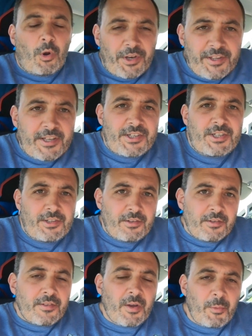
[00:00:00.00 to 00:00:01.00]
addition
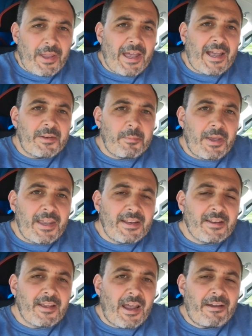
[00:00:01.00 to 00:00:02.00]
that we had
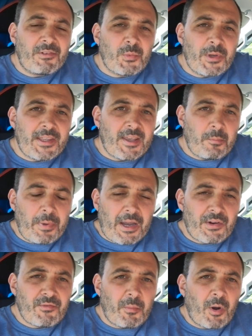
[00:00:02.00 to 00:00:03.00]
made after we came back
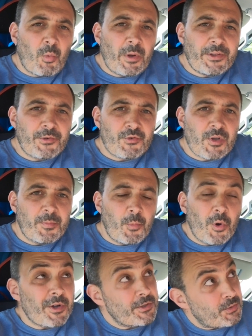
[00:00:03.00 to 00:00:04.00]
from our winter trip
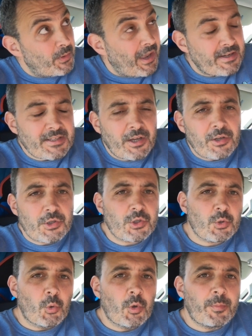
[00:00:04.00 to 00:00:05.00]
was we actually got
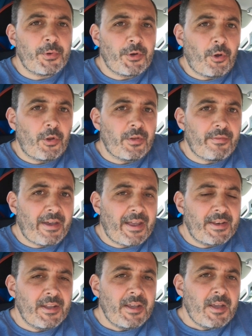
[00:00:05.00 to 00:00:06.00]
solar put on the van.